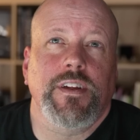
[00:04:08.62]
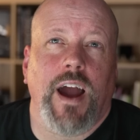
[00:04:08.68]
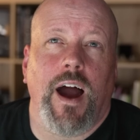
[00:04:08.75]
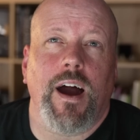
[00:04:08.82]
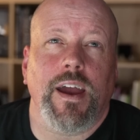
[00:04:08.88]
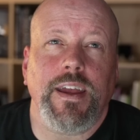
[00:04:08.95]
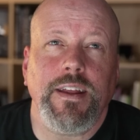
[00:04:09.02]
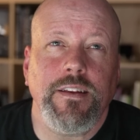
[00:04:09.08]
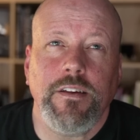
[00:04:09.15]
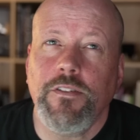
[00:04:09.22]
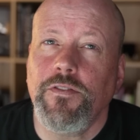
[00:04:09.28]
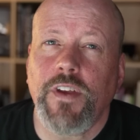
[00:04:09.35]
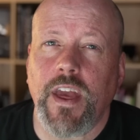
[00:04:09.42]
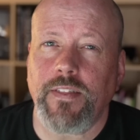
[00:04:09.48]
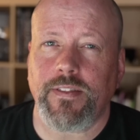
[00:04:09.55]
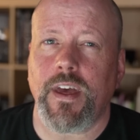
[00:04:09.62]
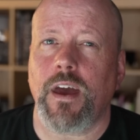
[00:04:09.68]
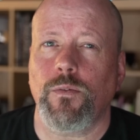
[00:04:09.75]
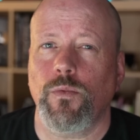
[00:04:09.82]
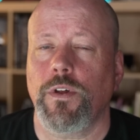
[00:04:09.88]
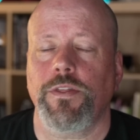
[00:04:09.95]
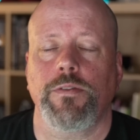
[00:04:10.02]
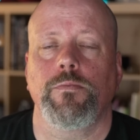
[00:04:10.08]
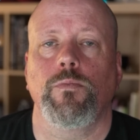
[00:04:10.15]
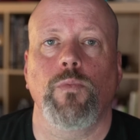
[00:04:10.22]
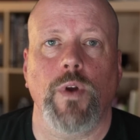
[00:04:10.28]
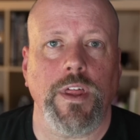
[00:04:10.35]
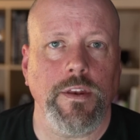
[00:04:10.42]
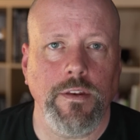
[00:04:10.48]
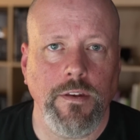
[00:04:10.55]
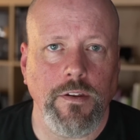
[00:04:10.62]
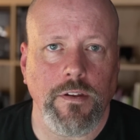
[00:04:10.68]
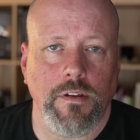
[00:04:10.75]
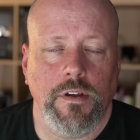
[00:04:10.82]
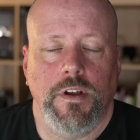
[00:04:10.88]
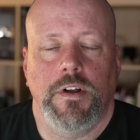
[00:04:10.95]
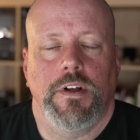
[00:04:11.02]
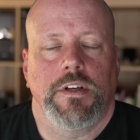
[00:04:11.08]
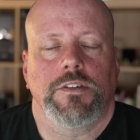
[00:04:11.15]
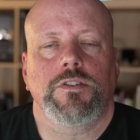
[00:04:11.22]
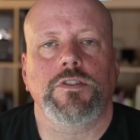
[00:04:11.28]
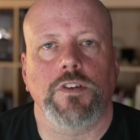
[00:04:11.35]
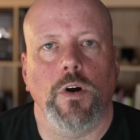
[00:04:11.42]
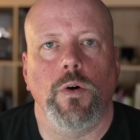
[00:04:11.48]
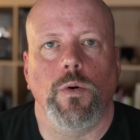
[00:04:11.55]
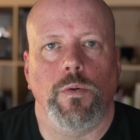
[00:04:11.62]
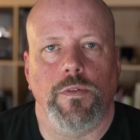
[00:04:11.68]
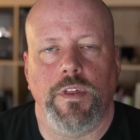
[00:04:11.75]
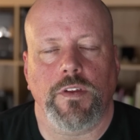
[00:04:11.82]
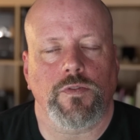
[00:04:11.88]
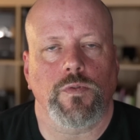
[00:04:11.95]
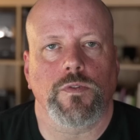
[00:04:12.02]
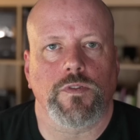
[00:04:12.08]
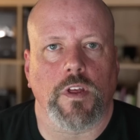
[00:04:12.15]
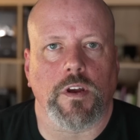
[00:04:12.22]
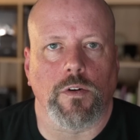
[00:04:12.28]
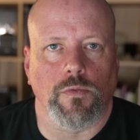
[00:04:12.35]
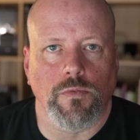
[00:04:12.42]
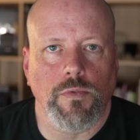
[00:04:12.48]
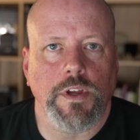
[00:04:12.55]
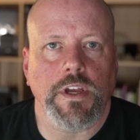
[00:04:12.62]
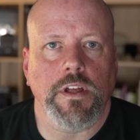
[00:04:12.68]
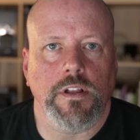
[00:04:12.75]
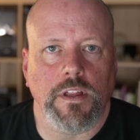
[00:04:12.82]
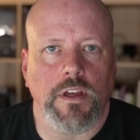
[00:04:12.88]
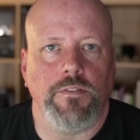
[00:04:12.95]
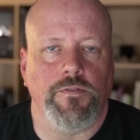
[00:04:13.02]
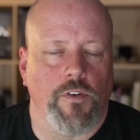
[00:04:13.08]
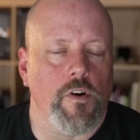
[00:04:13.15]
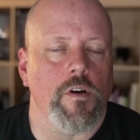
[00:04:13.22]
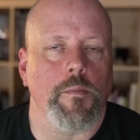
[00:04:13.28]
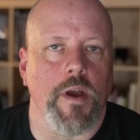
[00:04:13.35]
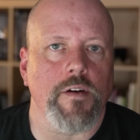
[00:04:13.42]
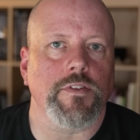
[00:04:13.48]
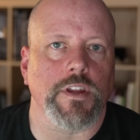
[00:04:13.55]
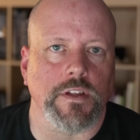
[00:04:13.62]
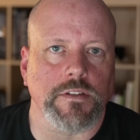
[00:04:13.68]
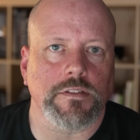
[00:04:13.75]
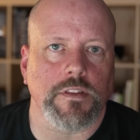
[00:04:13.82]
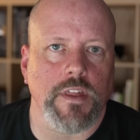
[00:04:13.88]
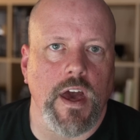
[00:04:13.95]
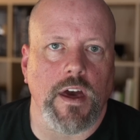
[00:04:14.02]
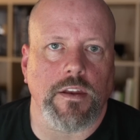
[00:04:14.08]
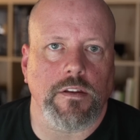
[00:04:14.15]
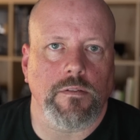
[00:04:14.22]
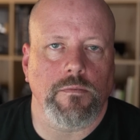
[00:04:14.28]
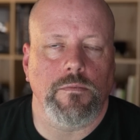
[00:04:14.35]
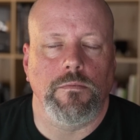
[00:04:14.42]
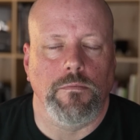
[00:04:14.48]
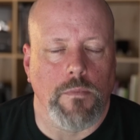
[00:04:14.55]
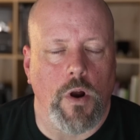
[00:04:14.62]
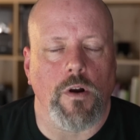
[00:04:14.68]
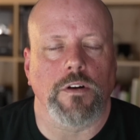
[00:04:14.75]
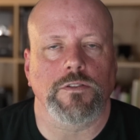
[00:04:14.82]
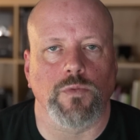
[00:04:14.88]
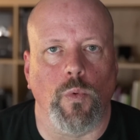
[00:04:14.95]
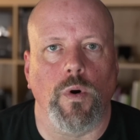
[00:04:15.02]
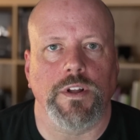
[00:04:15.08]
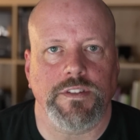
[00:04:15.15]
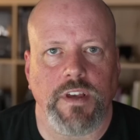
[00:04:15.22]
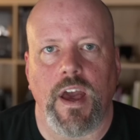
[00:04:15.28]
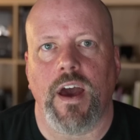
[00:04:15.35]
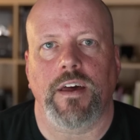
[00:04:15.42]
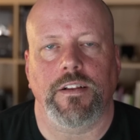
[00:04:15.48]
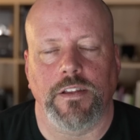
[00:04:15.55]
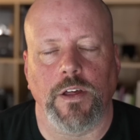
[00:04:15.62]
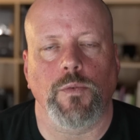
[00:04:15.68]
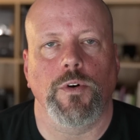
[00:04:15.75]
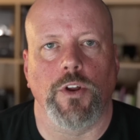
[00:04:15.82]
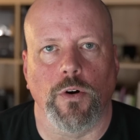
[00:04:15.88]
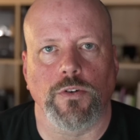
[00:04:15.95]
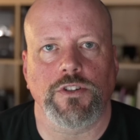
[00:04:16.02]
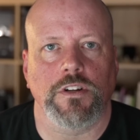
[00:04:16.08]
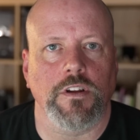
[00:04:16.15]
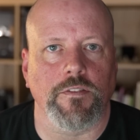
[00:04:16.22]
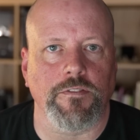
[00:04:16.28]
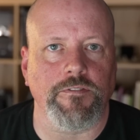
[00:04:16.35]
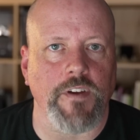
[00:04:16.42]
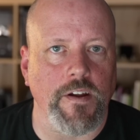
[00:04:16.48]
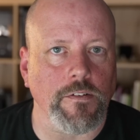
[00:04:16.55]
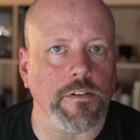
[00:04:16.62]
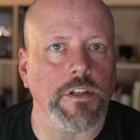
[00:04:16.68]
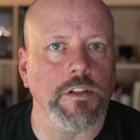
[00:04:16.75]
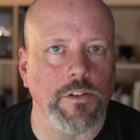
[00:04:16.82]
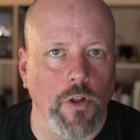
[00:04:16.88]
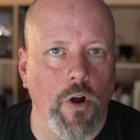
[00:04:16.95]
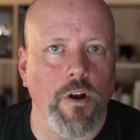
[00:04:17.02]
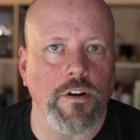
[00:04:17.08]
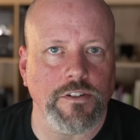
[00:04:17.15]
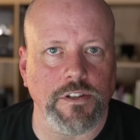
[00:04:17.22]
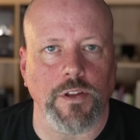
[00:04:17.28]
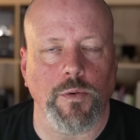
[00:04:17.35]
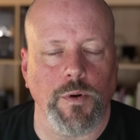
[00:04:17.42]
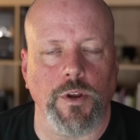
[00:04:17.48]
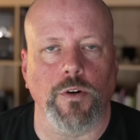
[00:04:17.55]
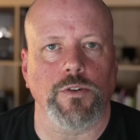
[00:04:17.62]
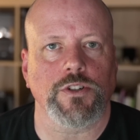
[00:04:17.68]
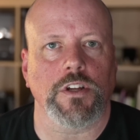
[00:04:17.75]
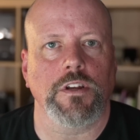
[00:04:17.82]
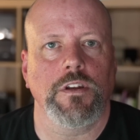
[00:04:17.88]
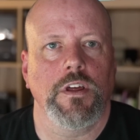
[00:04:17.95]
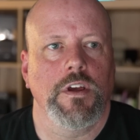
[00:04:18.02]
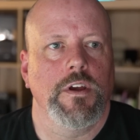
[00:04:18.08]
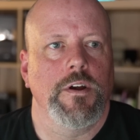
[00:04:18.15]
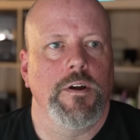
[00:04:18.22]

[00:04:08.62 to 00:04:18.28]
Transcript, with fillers: kind of get that with wind so this was like a really firm evidence that mars once had a liquid ocean a fairly large liquid ocean